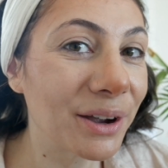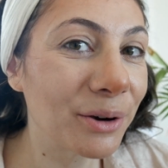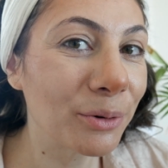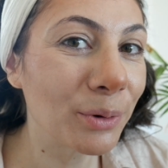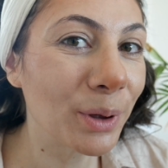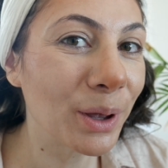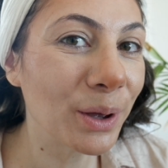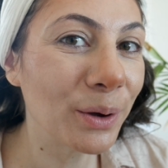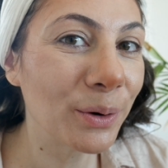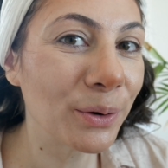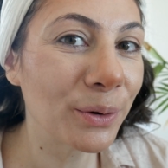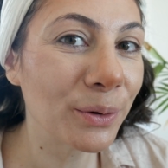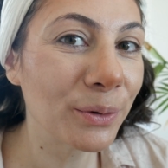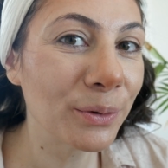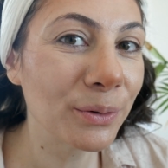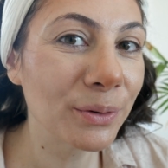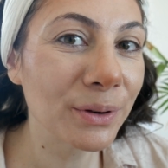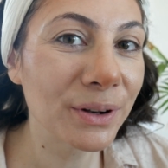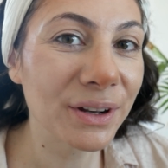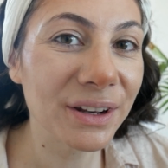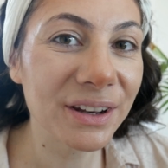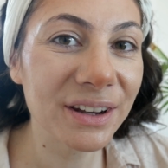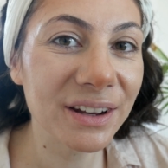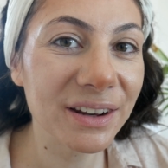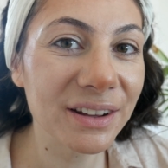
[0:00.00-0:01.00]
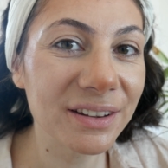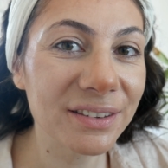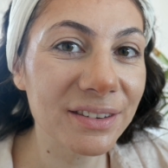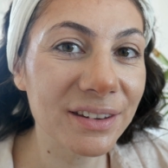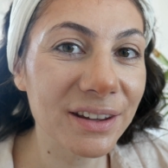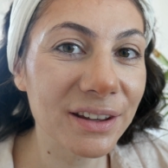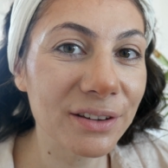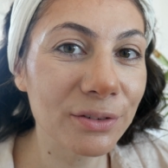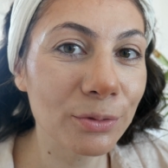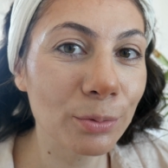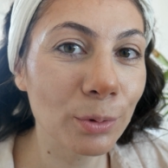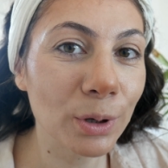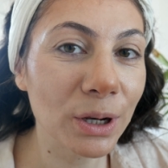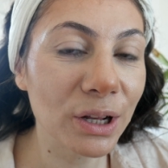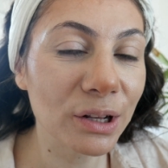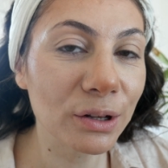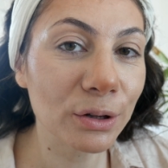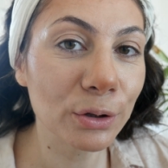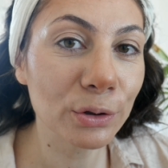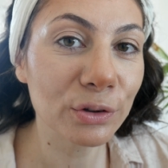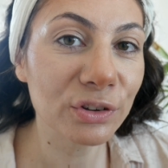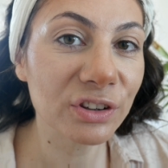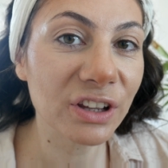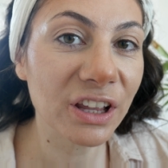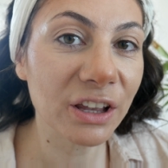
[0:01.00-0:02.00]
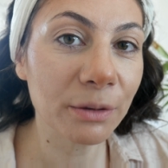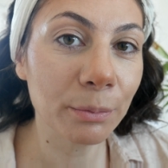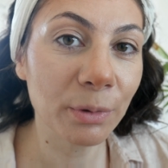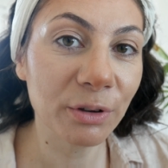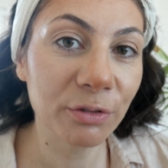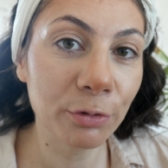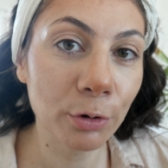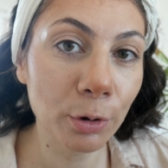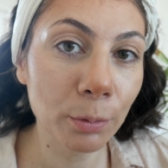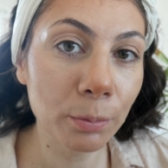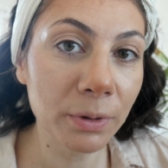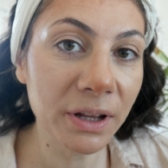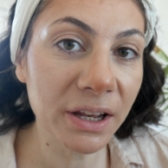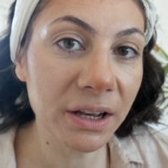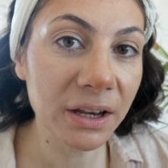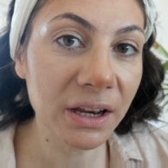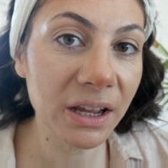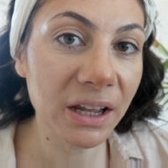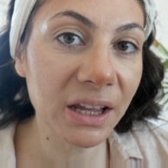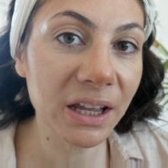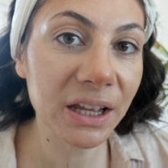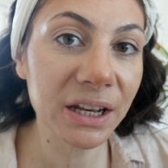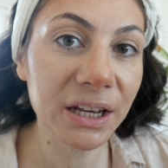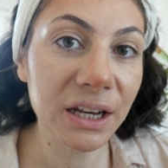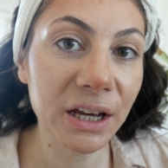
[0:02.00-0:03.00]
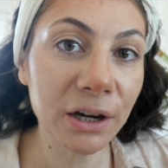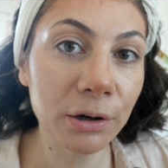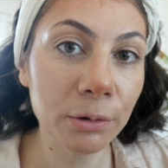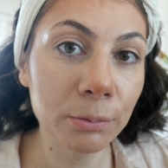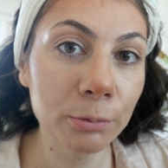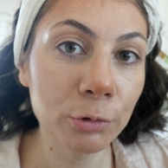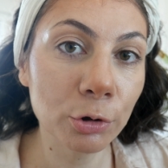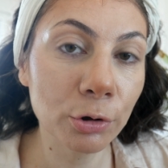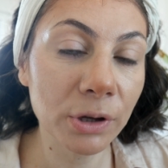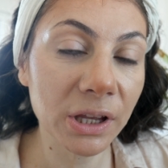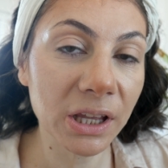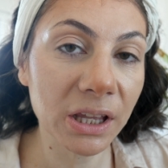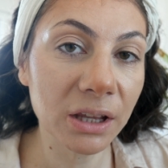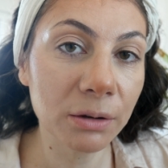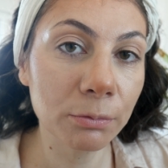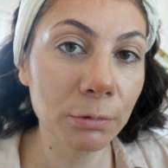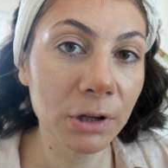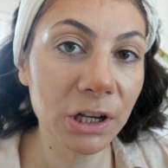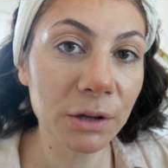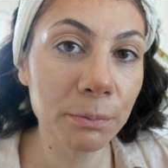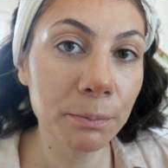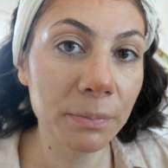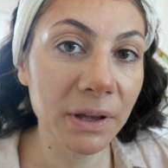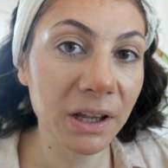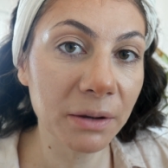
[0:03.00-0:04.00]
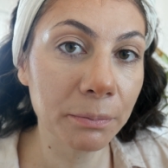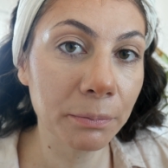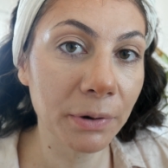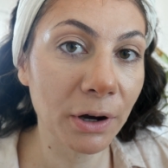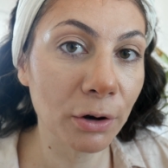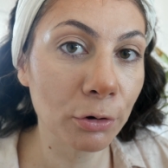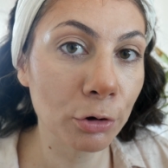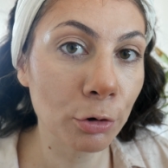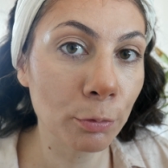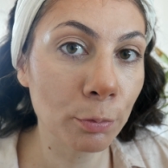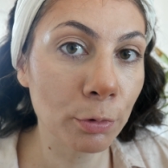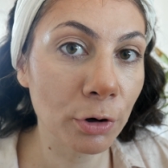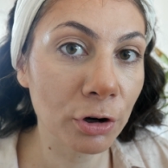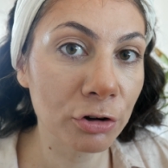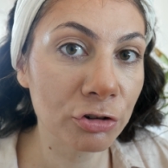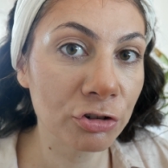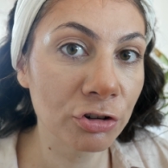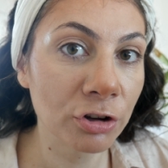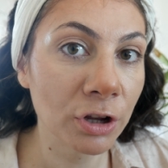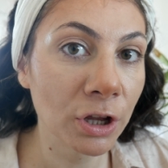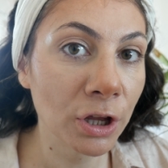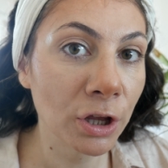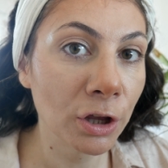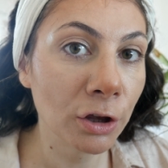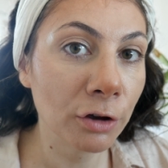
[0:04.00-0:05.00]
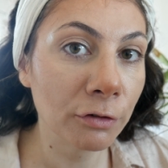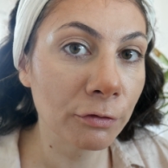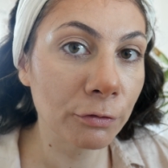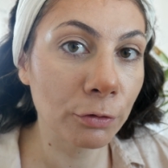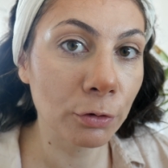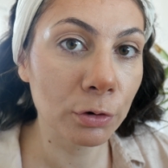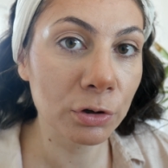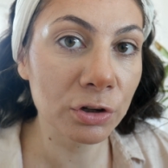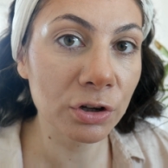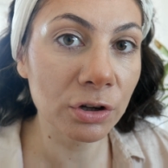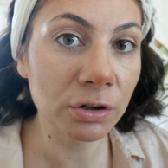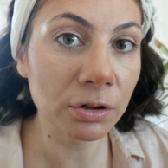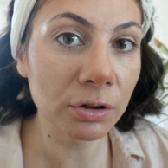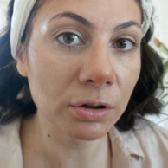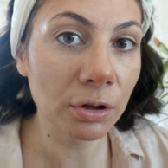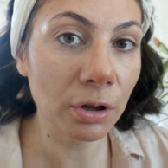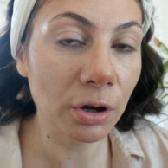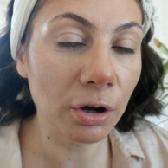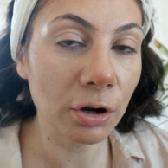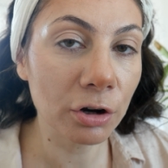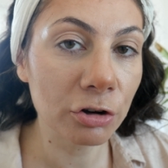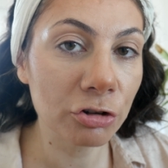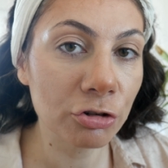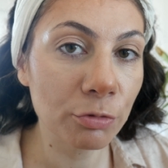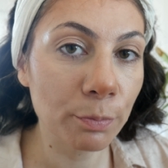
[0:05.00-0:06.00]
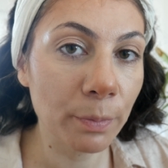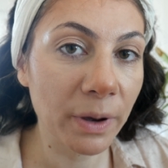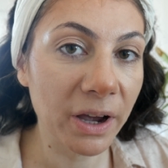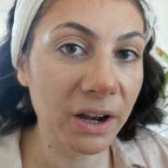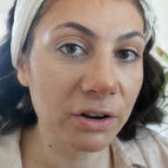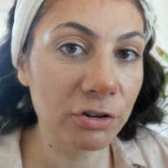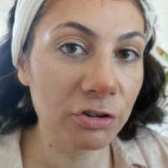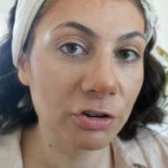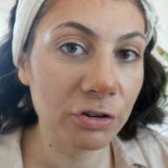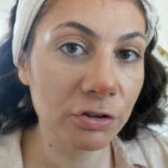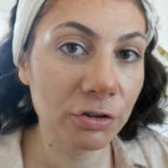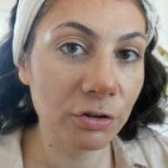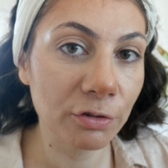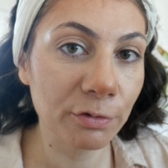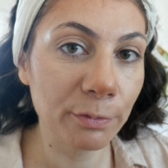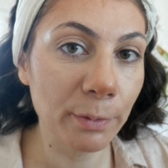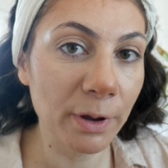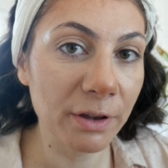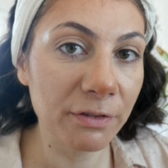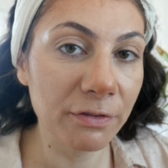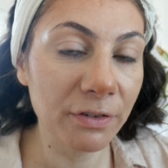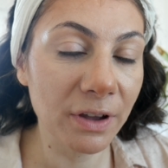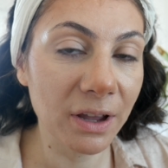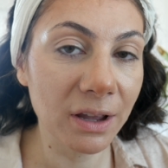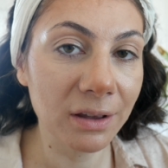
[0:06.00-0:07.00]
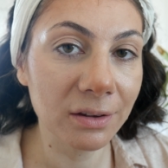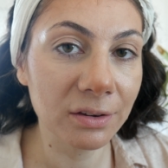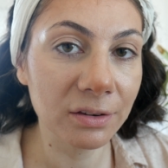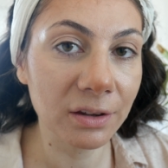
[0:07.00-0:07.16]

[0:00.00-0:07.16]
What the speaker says: we go. This is what it looks like before blending, and now I'm going in with a big powder brush for the large patches of my face